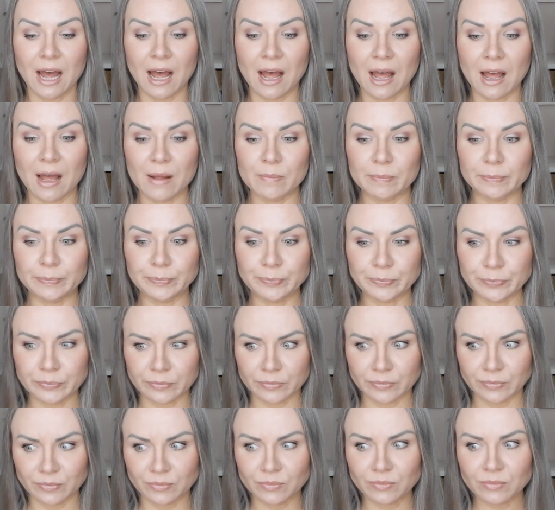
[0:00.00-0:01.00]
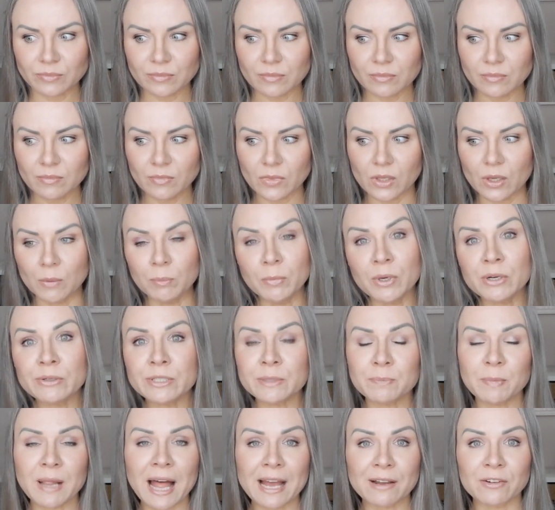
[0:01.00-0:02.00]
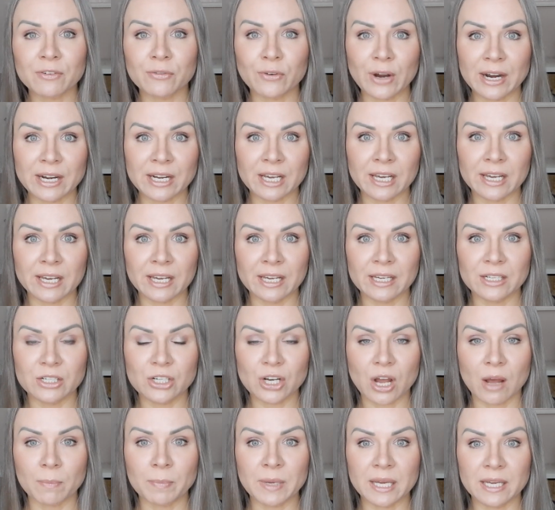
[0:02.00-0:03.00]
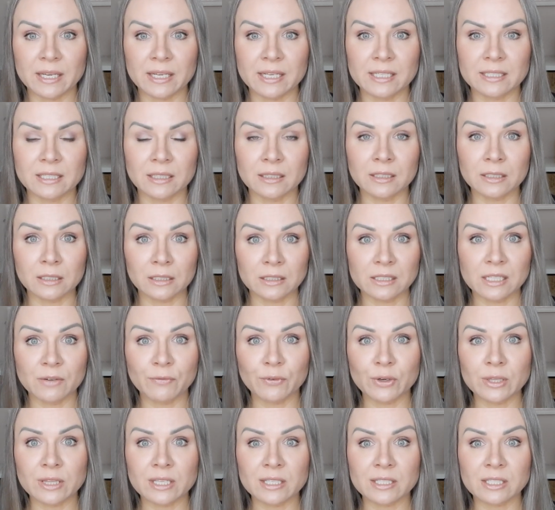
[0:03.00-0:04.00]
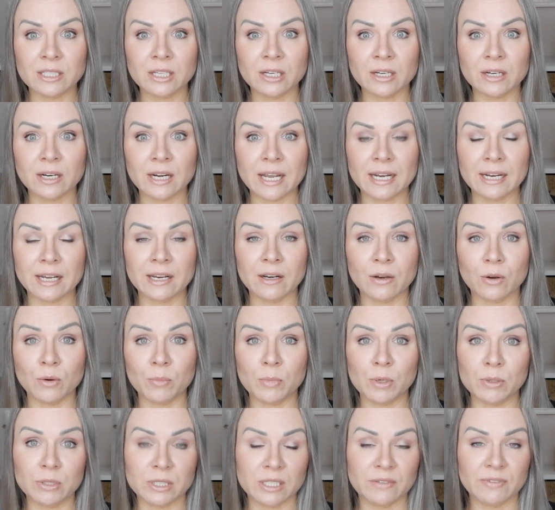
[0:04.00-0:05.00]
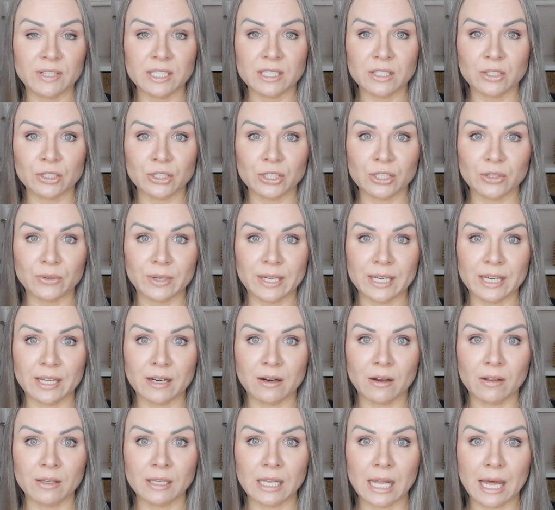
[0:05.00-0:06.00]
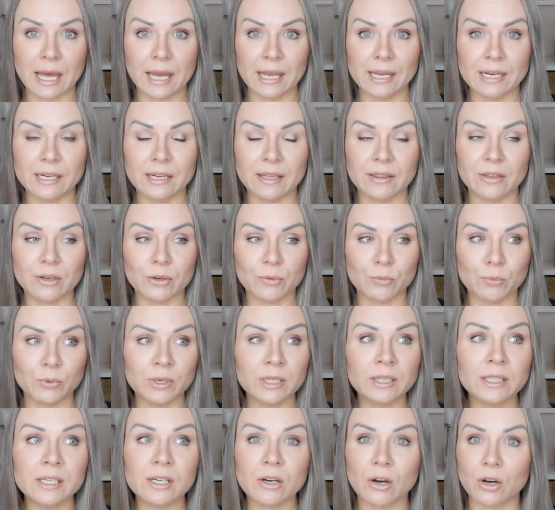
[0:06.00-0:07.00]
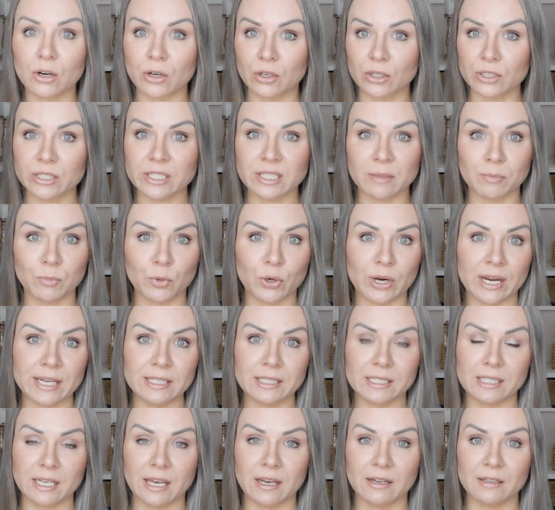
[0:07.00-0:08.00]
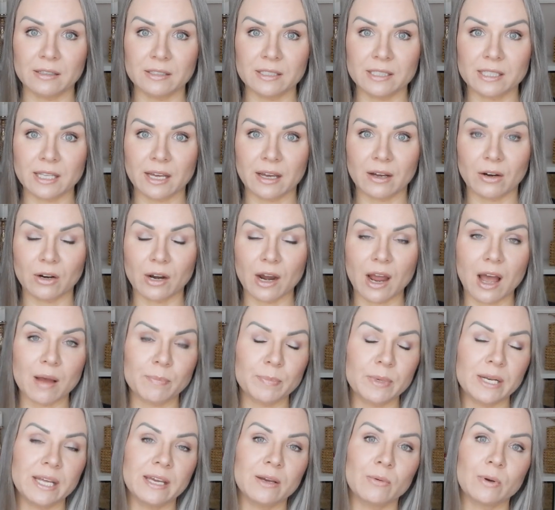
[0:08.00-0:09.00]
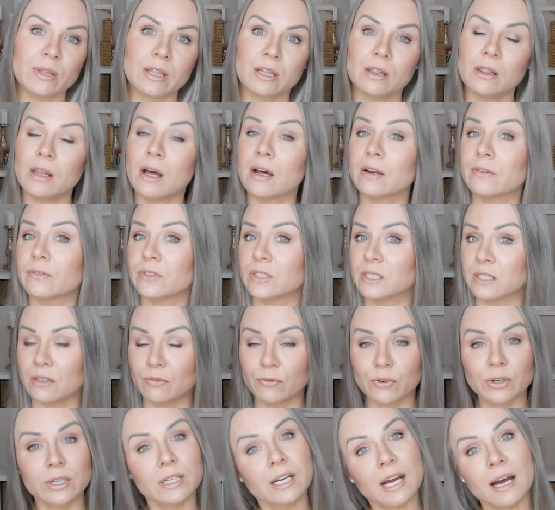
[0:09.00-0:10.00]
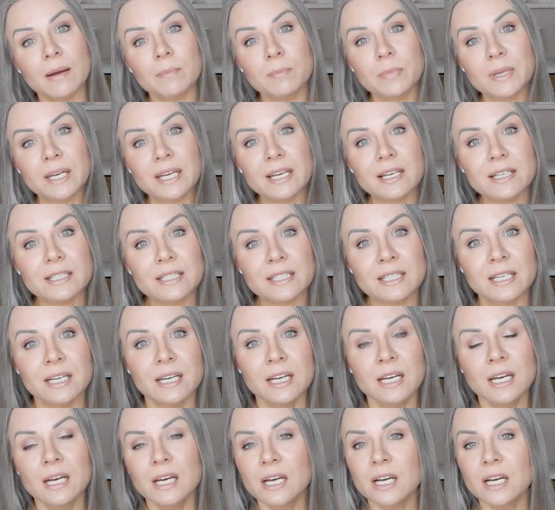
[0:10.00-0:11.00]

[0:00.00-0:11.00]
Um, most Black Friday shopping is a little different this year, and I know most of us are doing it online, and there really are some great sales that are happening with a lot of different companies.